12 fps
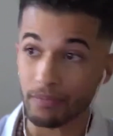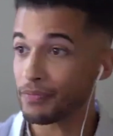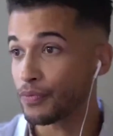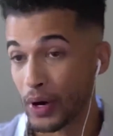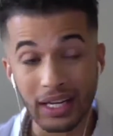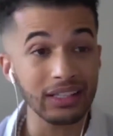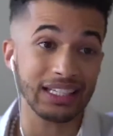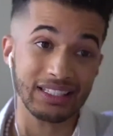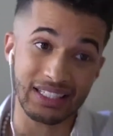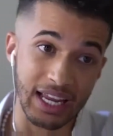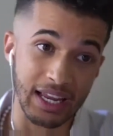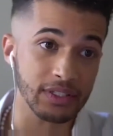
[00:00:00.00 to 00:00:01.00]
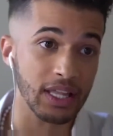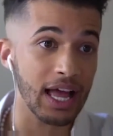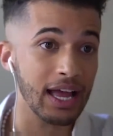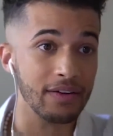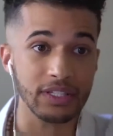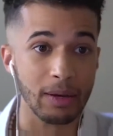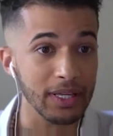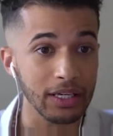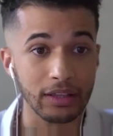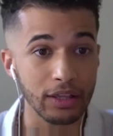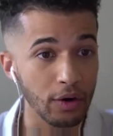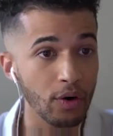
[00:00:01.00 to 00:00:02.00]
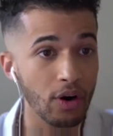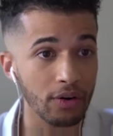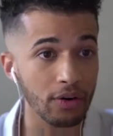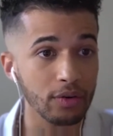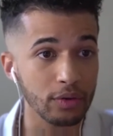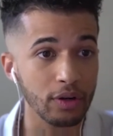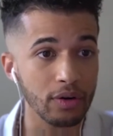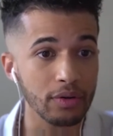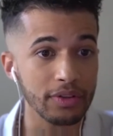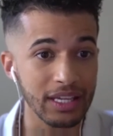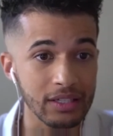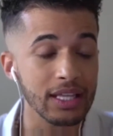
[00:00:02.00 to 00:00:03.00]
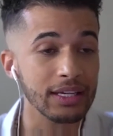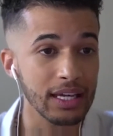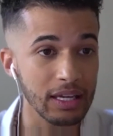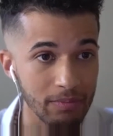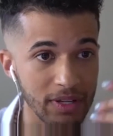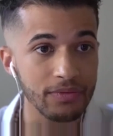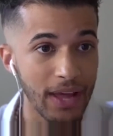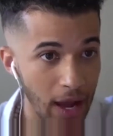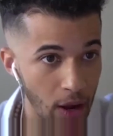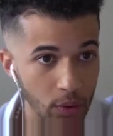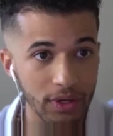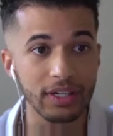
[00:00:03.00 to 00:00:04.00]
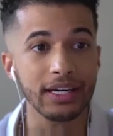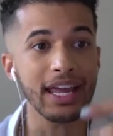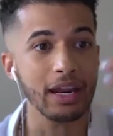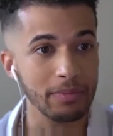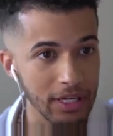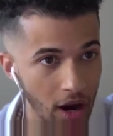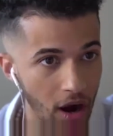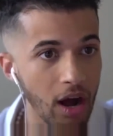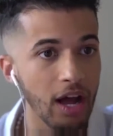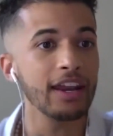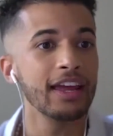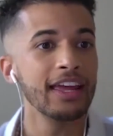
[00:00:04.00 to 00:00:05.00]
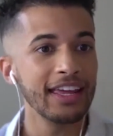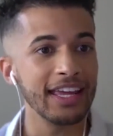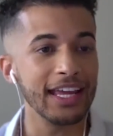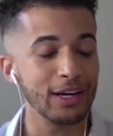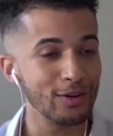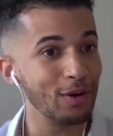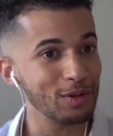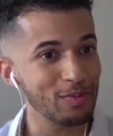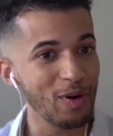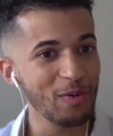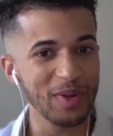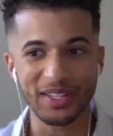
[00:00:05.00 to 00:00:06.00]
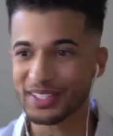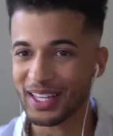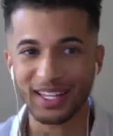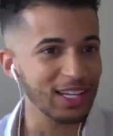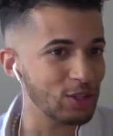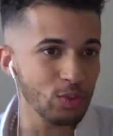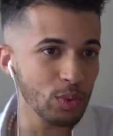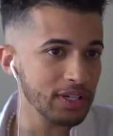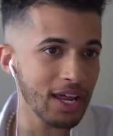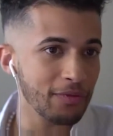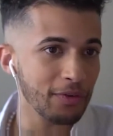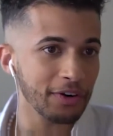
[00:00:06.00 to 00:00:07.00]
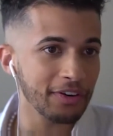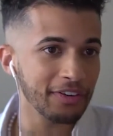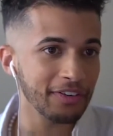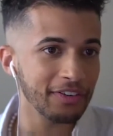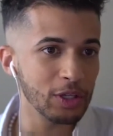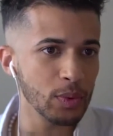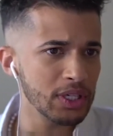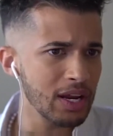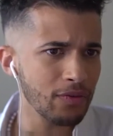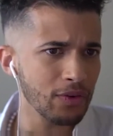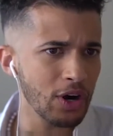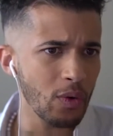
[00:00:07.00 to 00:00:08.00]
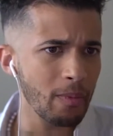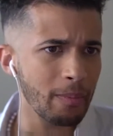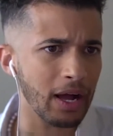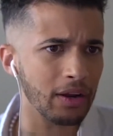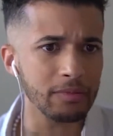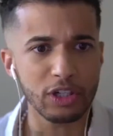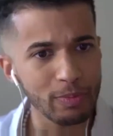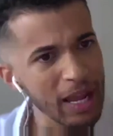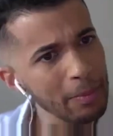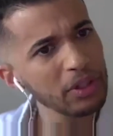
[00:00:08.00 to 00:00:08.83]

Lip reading: frankly, it saves lives. I mean, like, there are things that can be found and can be caught in those moments that like you would never know about. And to be able